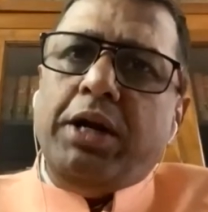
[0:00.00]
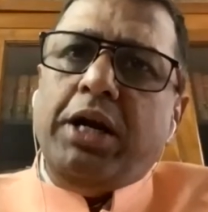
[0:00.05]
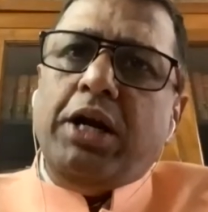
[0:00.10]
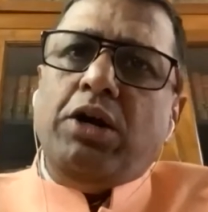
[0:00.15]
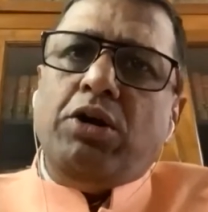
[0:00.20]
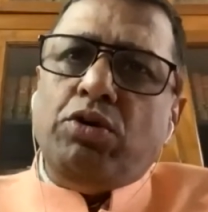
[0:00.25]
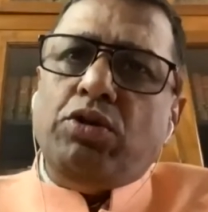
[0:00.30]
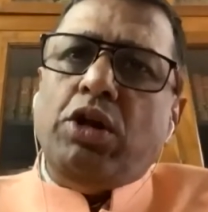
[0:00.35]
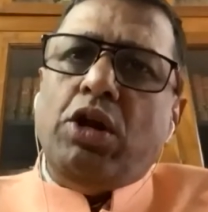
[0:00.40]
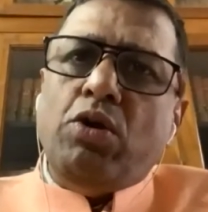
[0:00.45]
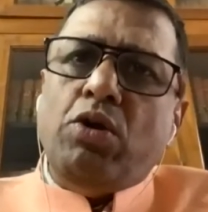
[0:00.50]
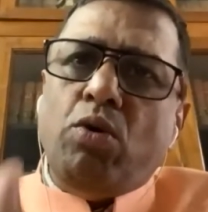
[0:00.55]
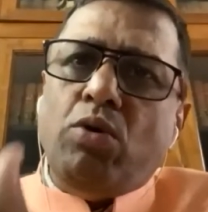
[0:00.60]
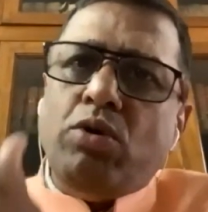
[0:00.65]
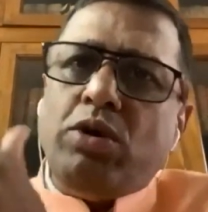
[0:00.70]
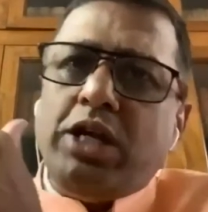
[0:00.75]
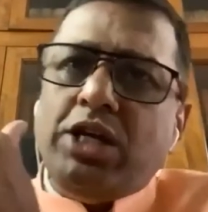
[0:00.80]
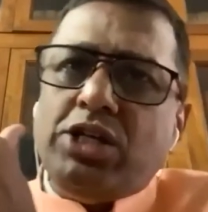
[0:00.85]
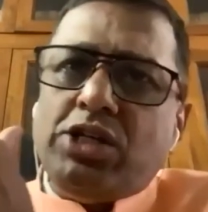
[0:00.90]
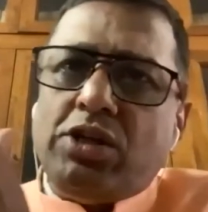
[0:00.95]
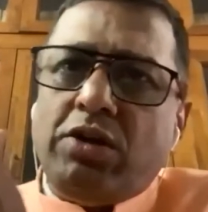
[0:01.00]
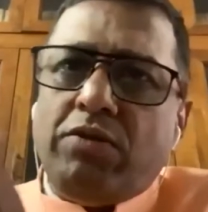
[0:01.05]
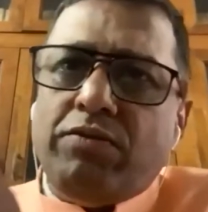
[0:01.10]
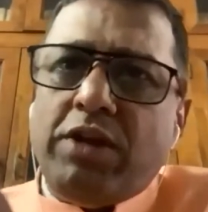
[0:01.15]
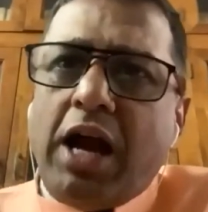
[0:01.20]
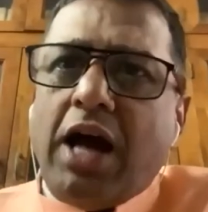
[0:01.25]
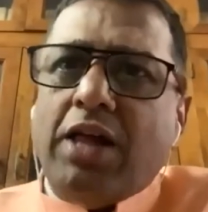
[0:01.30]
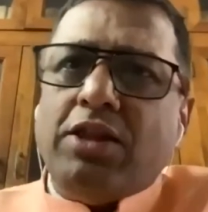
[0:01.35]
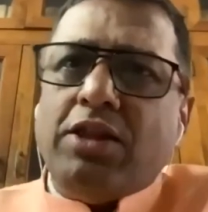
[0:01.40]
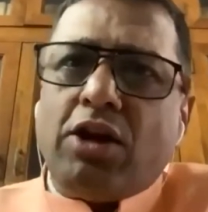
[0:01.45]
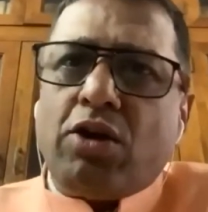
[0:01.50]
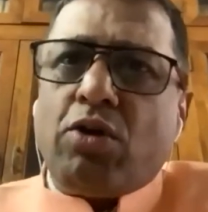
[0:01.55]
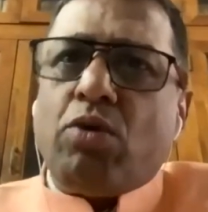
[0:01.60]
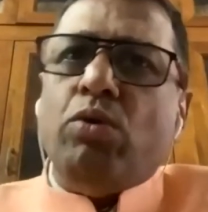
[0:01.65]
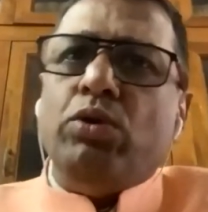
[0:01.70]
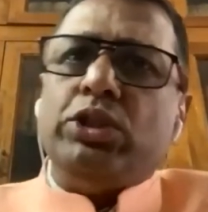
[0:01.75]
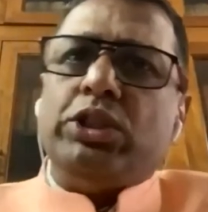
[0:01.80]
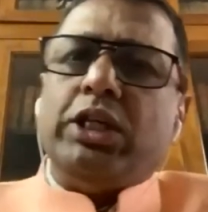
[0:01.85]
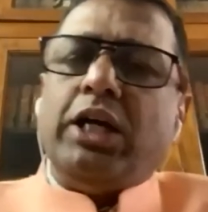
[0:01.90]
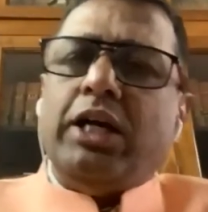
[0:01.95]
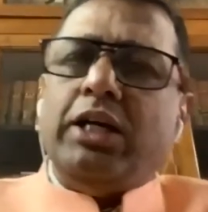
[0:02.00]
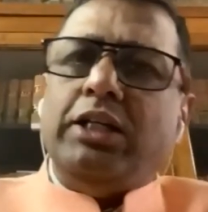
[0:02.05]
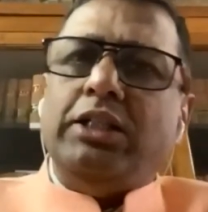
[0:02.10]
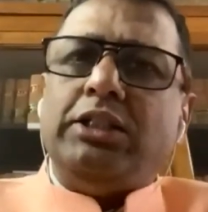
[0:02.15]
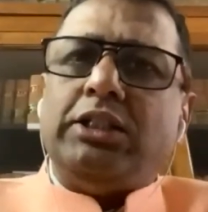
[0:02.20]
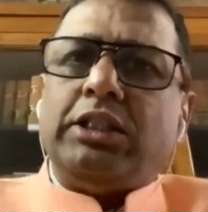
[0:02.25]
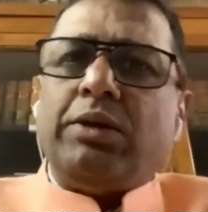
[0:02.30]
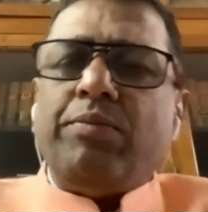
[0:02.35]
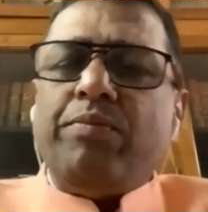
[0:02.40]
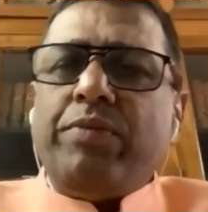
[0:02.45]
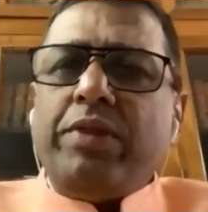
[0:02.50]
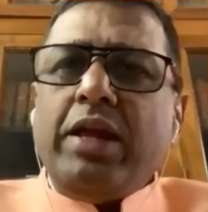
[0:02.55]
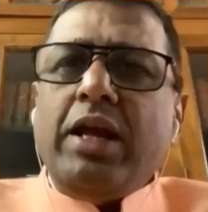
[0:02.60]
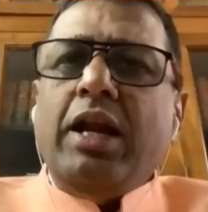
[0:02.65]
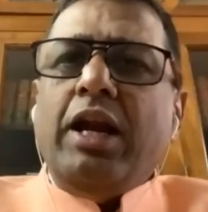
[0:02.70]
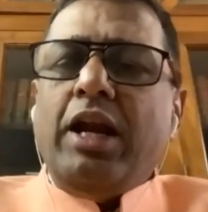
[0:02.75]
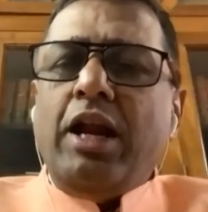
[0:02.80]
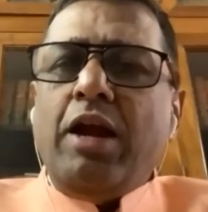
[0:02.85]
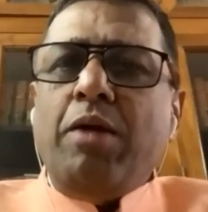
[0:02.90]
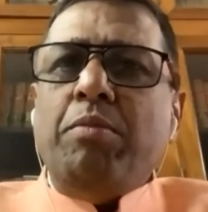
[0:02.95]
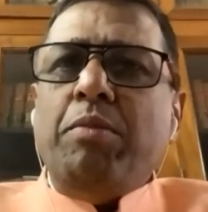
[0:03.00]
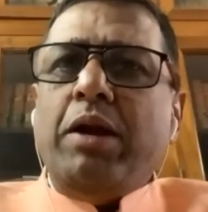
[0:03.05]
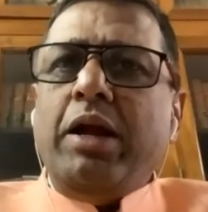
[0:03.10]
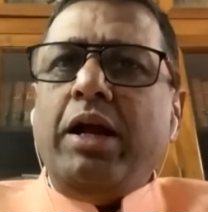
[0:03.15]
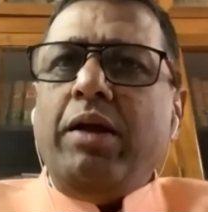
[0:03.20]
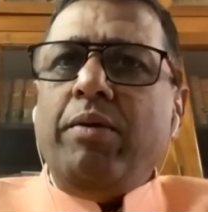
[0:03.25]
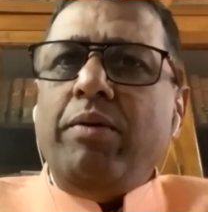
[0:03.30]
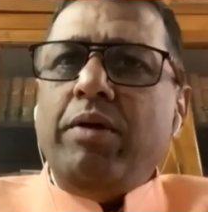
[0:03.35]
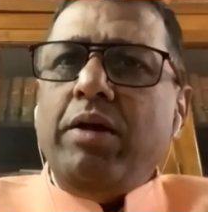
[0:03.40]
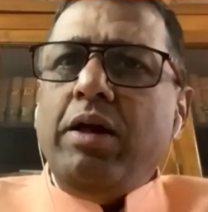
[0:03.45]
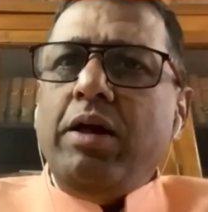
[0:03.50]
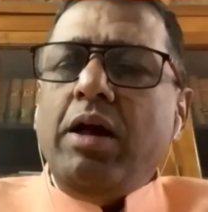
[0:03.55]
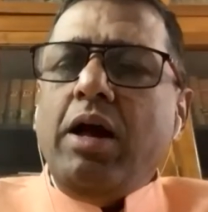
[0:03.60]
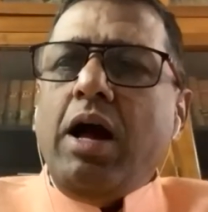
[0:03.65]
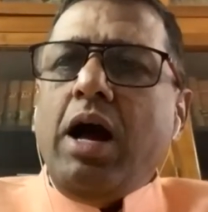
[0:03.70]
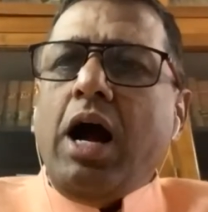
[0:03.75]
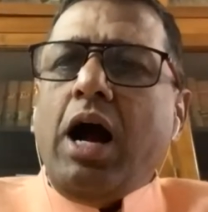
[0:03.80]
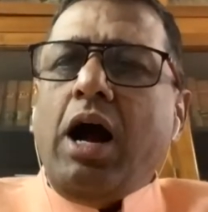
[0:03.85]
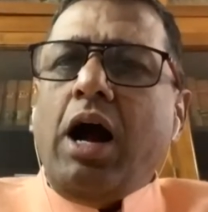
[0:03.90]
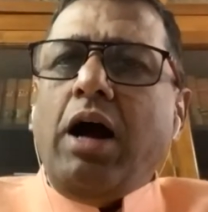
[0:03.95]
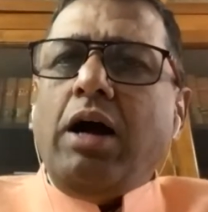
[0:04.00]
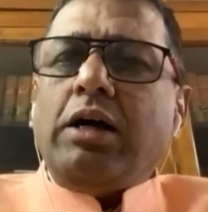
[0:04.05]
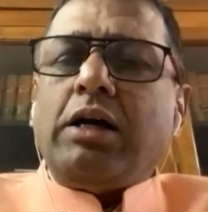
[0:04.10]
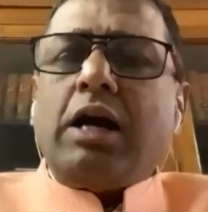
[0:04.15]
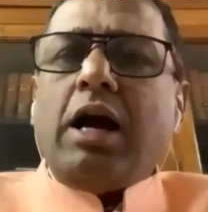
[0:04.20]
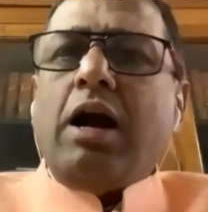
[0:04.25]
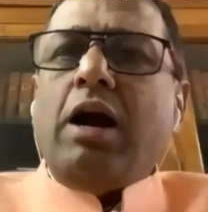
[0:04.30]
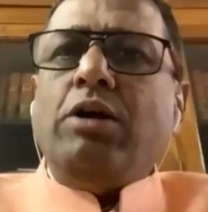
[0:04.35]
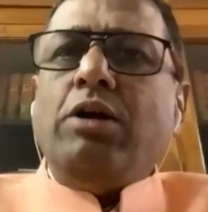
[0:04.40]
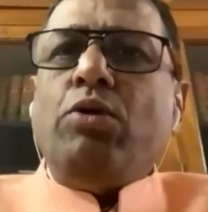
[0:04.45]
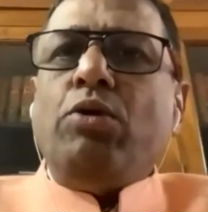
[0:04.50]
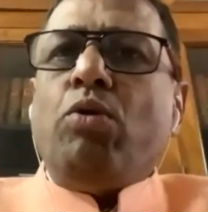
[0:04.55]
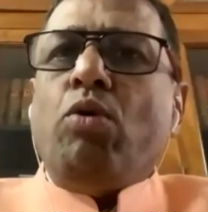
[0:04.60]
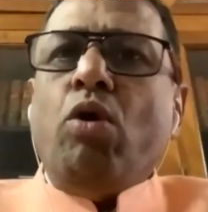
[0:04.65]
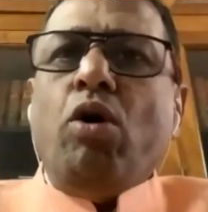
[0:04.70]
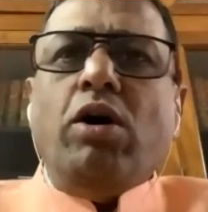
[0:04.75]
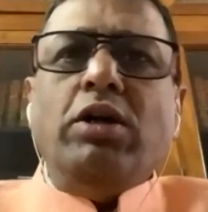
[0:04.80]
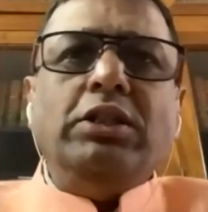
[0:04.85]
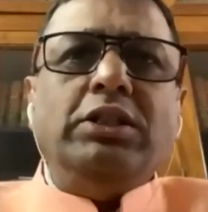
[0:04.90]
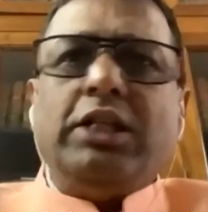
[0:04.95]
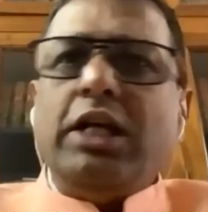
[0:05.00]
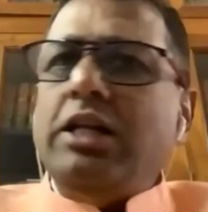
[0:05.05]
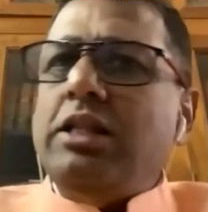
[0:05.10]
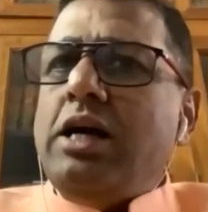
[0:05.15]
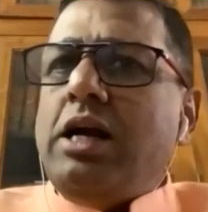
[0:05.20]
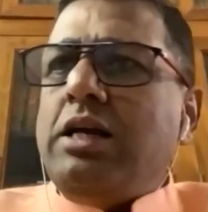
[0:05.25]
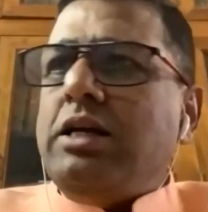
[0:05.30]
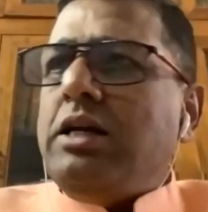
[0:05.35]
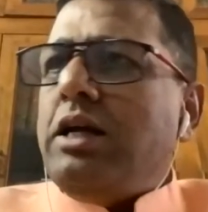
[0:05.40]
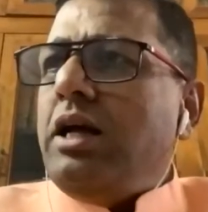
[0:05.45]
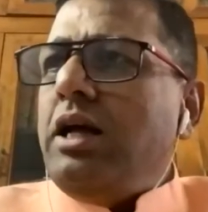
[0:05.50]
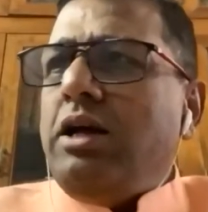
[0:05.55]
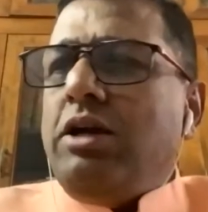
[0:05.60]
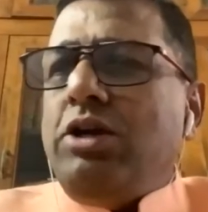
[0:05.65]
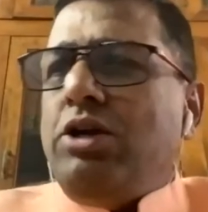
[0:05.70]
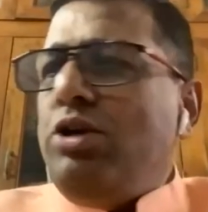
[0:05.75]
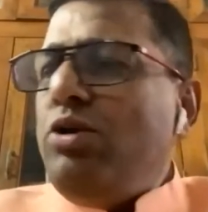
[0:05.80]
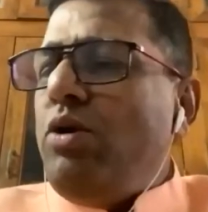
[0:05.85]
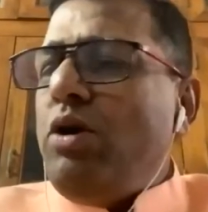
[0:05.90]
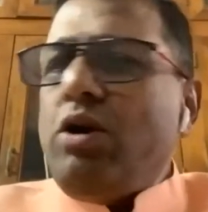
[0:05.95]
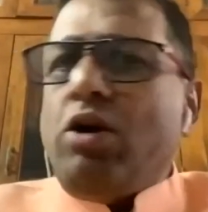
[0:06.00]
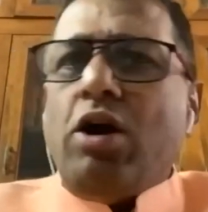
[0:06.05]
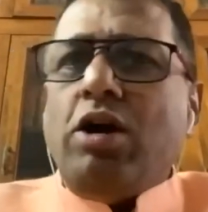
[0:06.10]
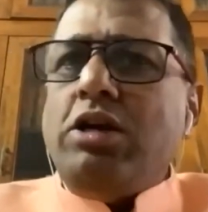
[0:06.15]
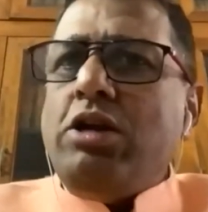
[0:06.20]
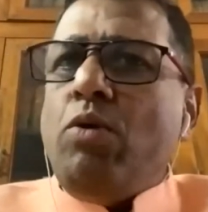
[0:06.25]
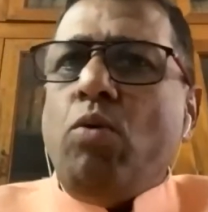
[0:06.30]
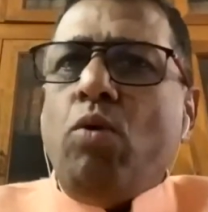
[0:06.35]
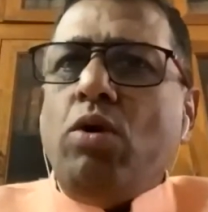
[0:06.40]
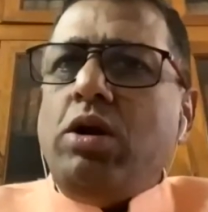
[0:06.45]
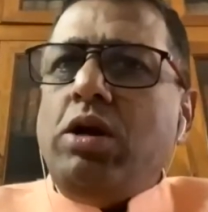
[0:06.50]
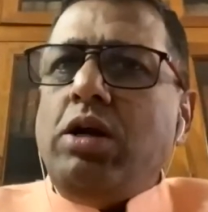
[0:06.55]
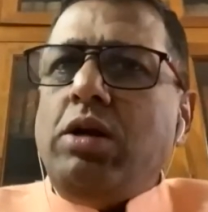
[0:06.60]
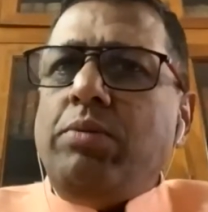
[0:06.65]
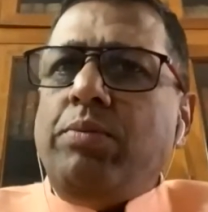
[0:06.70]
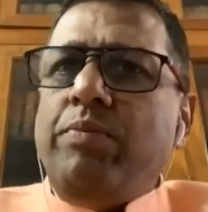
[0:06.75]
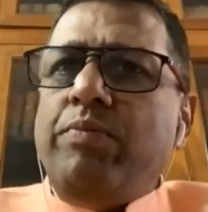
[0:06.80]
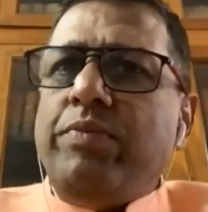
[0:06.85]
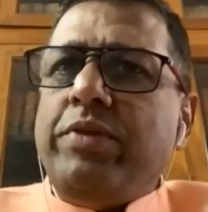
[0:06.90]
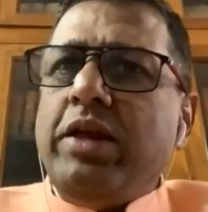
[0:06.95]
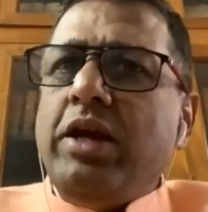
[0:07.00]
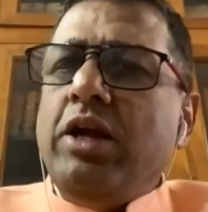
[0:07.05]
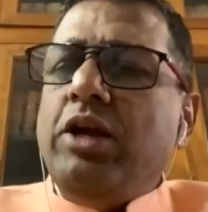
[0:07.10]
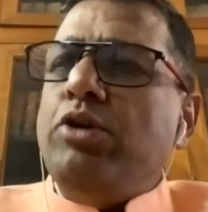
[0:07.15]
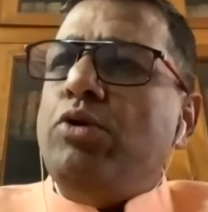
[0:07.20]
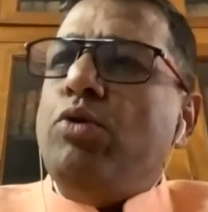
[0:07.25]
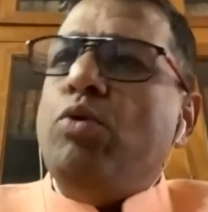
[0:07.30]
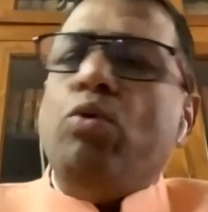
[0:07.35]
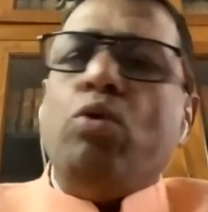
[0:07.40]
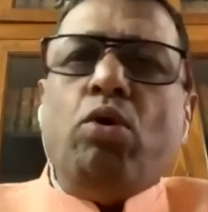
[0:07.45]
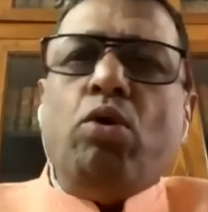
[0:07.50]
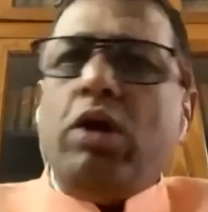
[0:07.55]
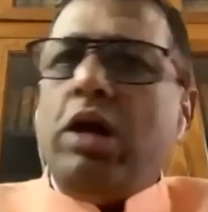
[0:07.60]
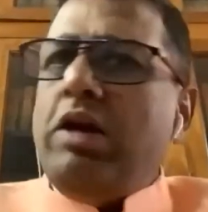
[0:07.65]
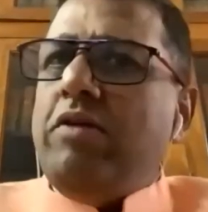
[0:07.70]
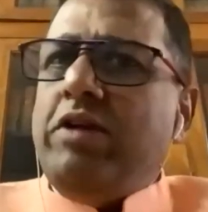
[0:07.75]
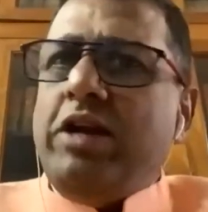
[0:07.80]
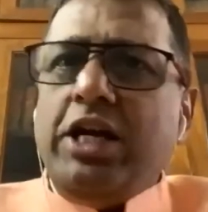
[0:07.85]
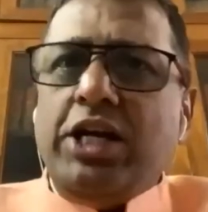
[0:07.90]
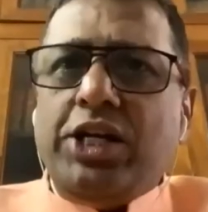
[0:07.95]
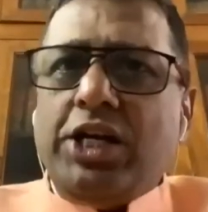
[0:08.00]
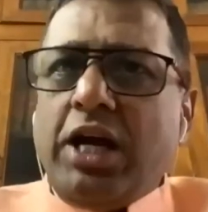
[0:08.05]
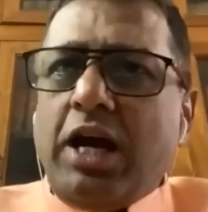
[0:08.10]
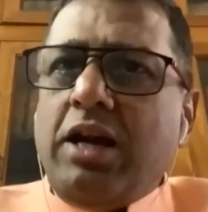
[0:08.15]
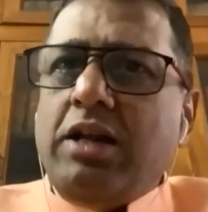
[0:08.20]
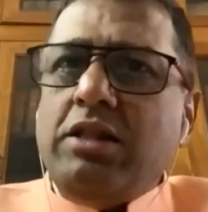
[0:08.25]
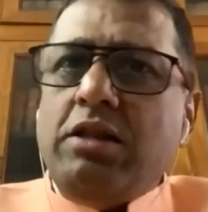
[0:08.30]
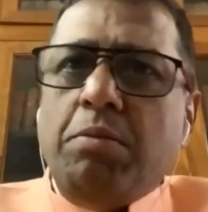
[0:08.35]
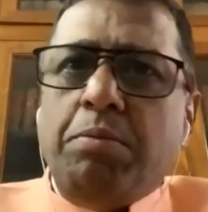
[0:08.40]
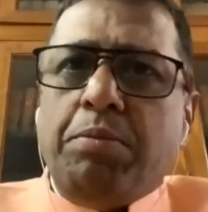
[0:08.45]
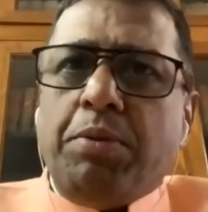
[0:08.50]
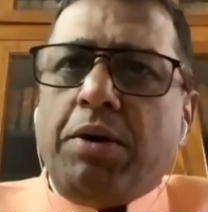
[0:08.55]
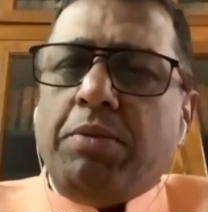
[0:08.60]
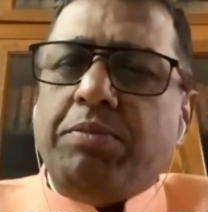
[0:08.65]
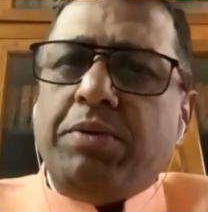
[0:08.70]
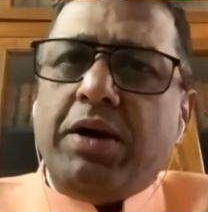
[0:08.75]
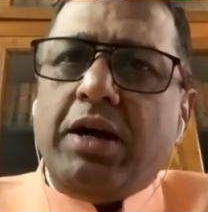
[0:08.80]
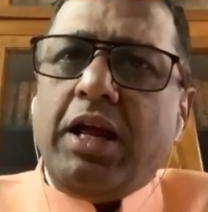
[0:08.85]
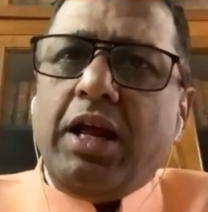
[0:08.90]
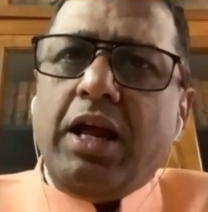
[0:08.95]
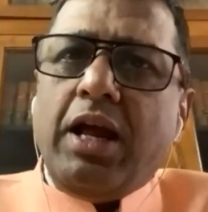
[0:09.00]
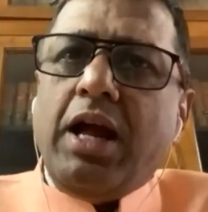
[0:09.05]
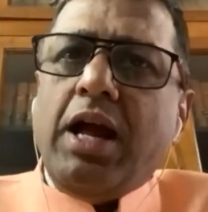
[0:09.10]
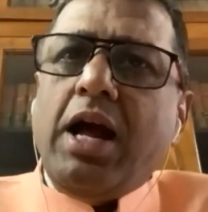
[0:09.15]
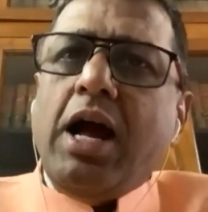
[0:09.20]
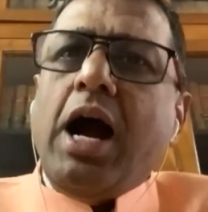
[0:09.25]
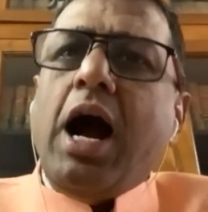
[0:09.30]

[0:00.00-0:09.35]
bring to the notice of the other co-sharers, namely, you go and say that you are not the owner, you don't have any share in the property.